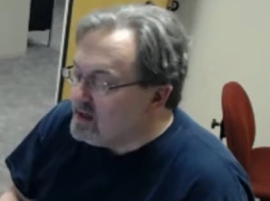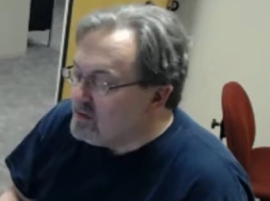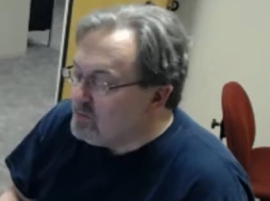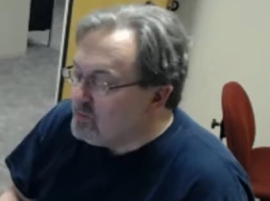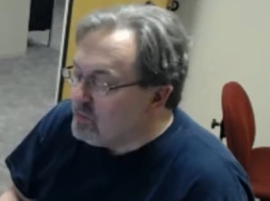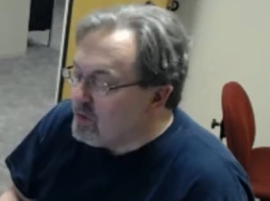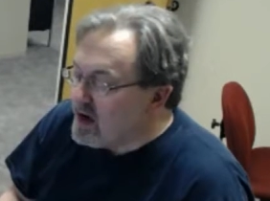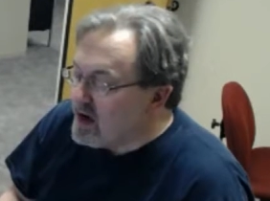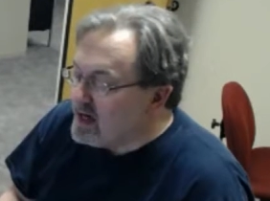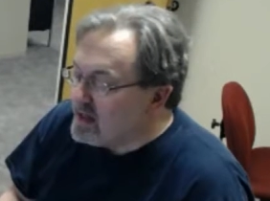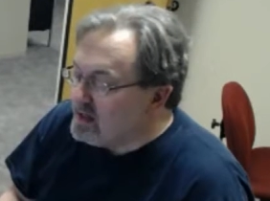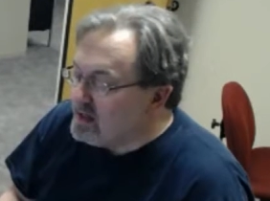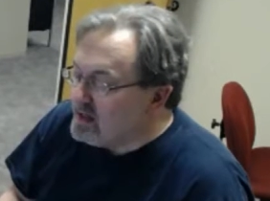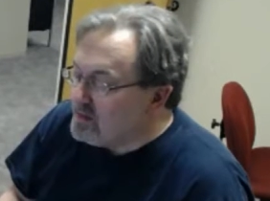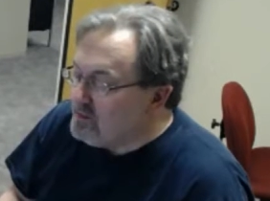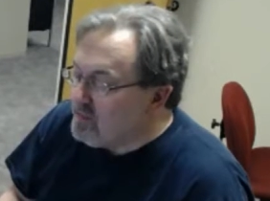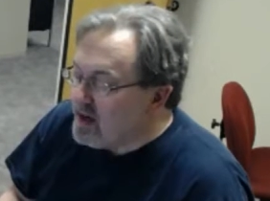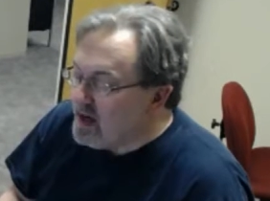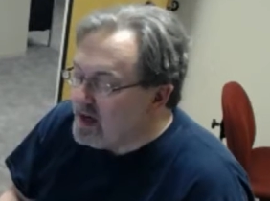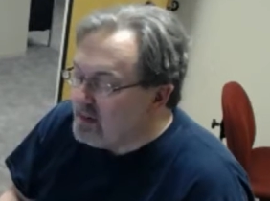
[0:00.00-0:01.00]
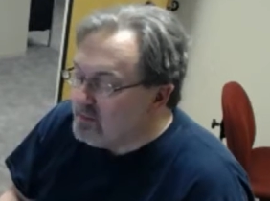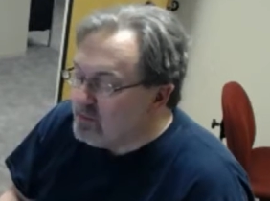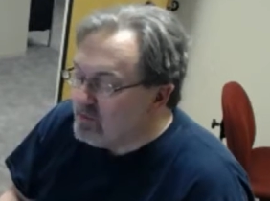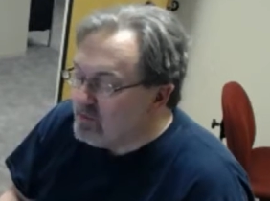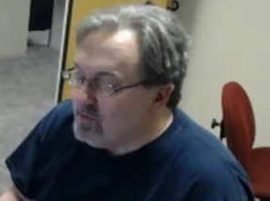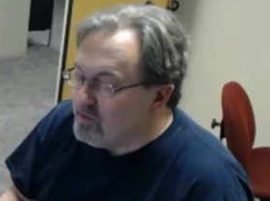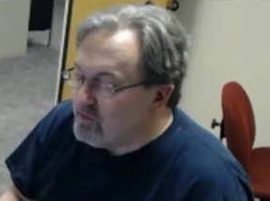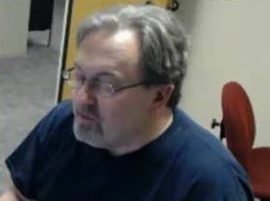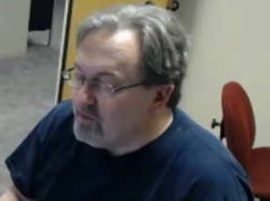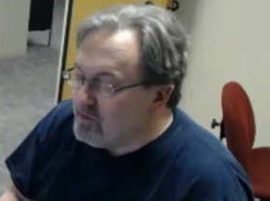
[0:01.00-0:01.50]
bracketed by
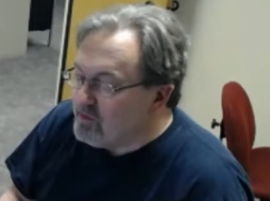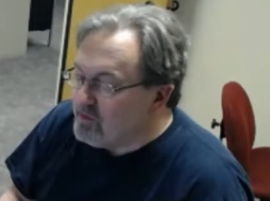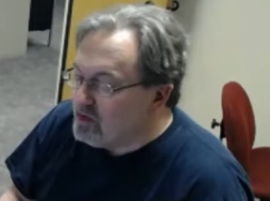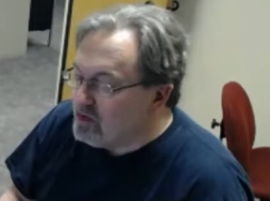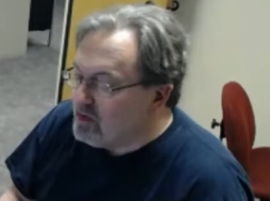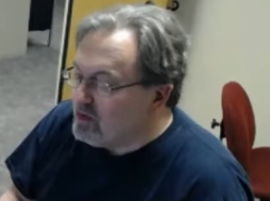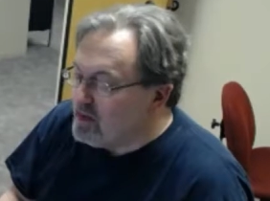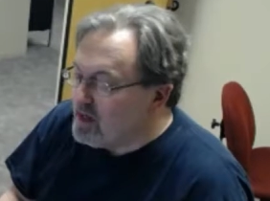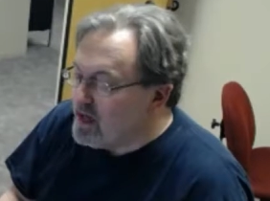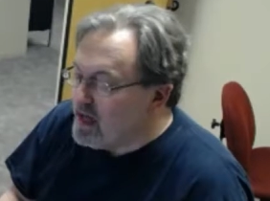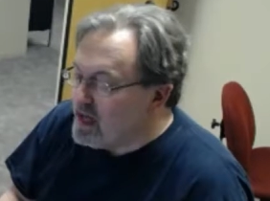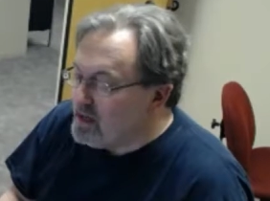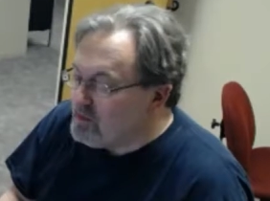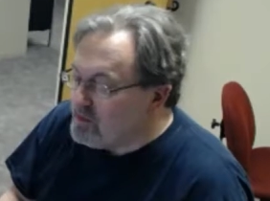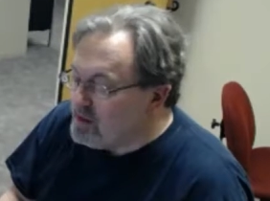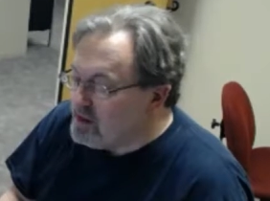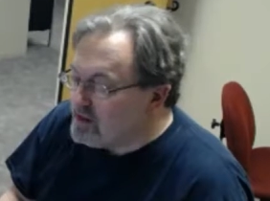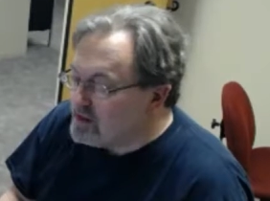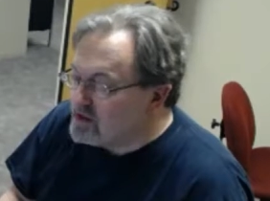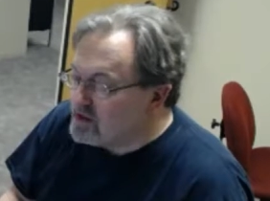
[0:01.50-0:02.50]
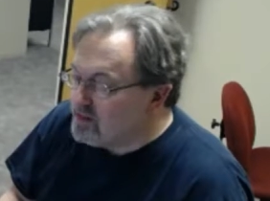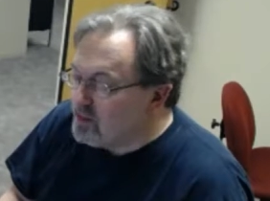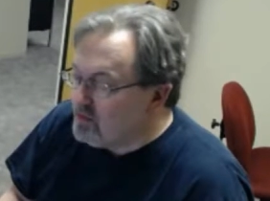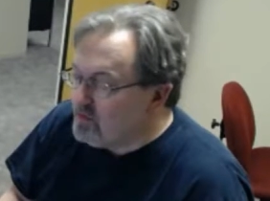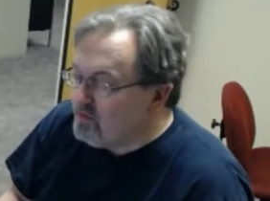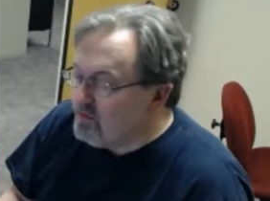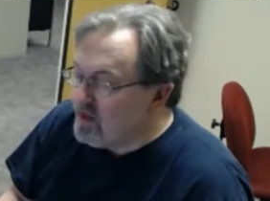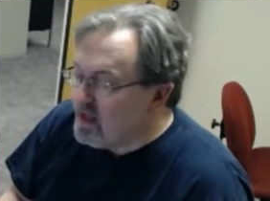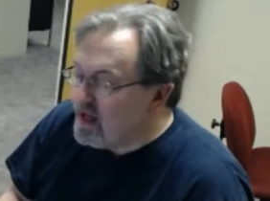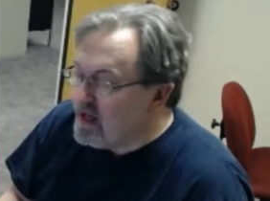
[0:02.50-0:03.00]
provincial and municipal
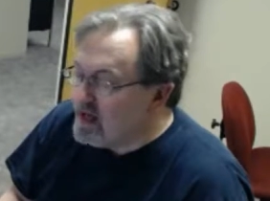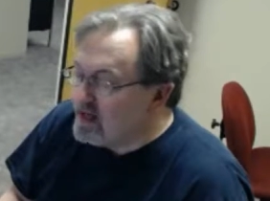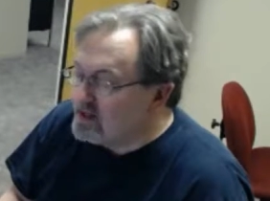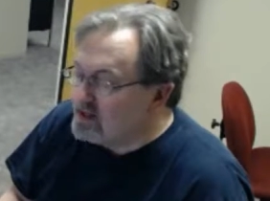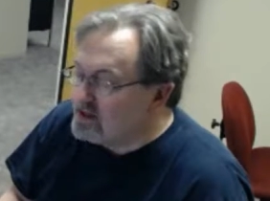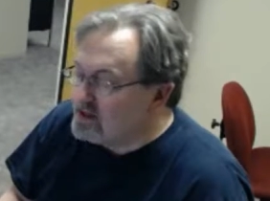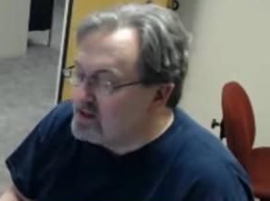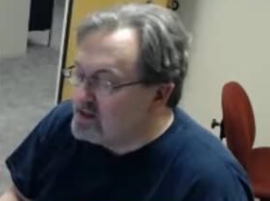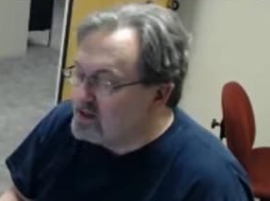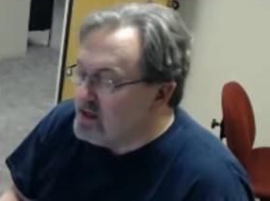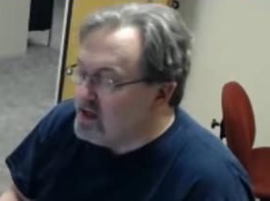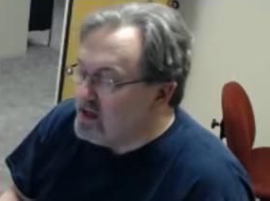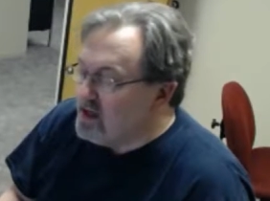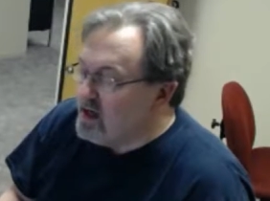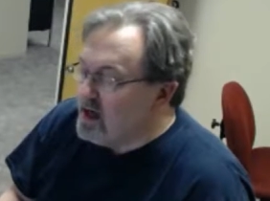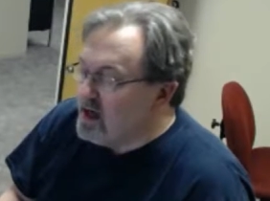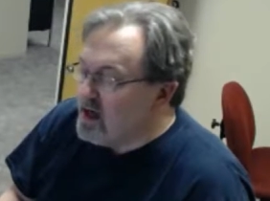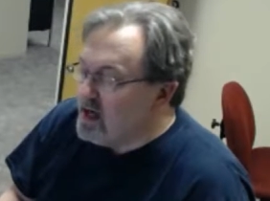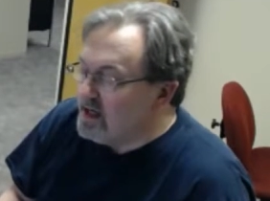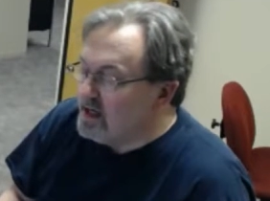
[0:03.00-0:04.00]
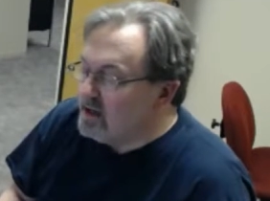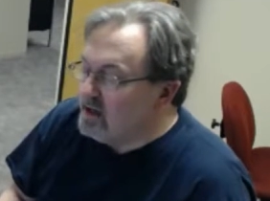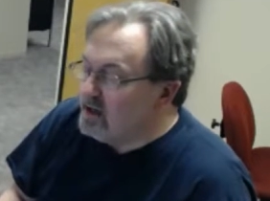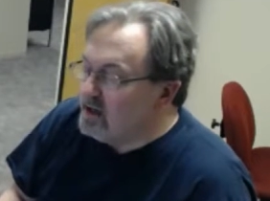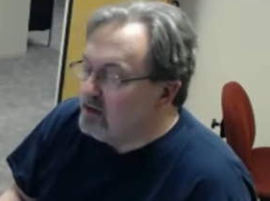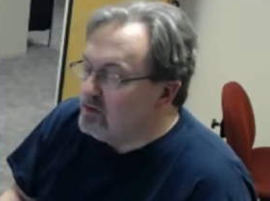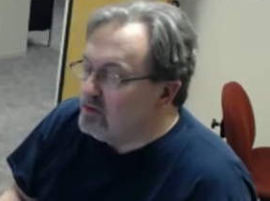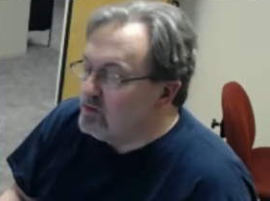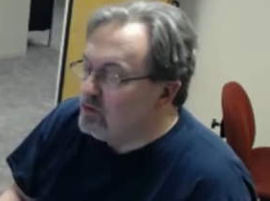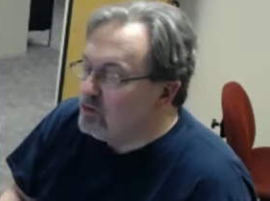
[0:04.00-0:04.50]
flags on a
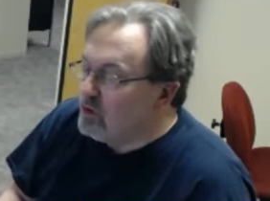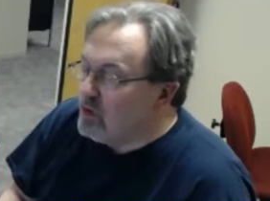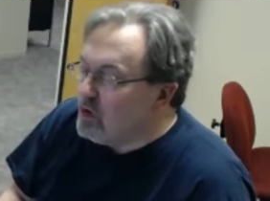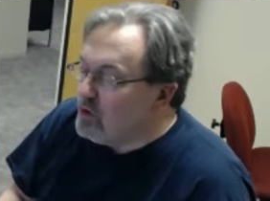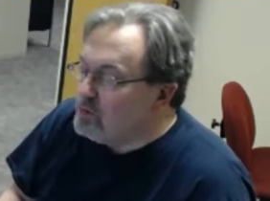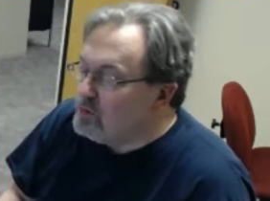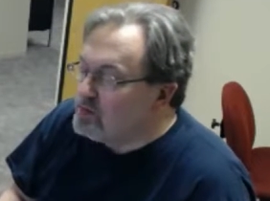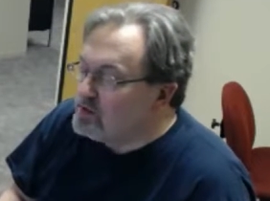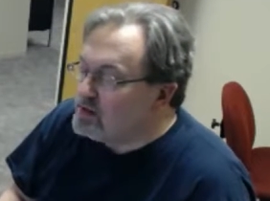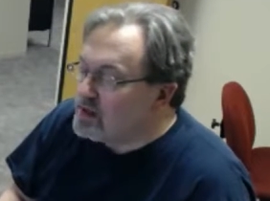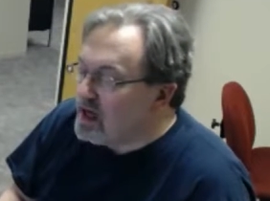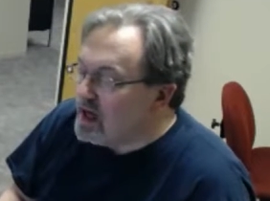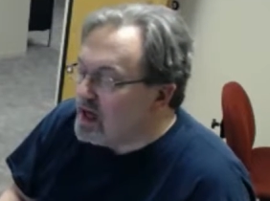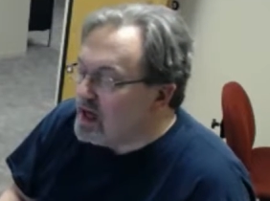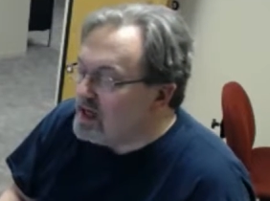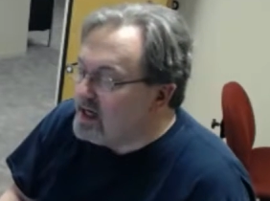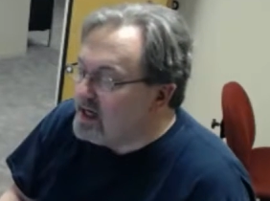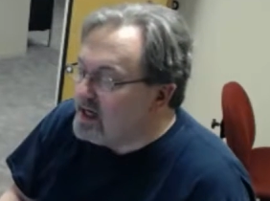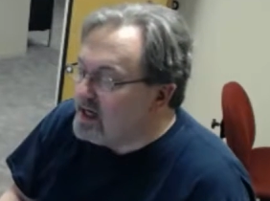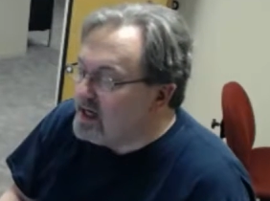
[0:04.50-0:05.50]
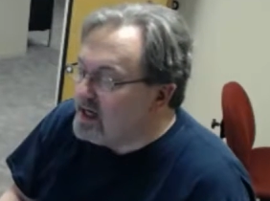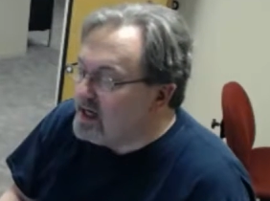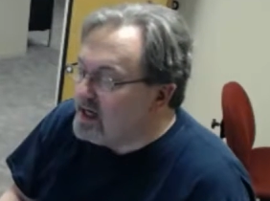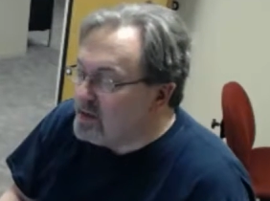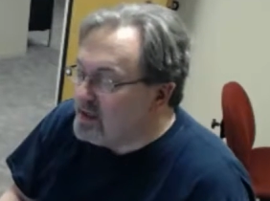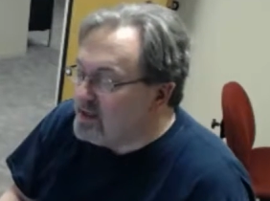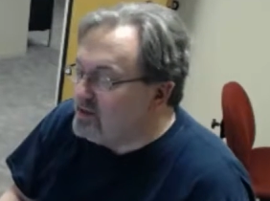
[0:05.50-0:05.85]
rope tied between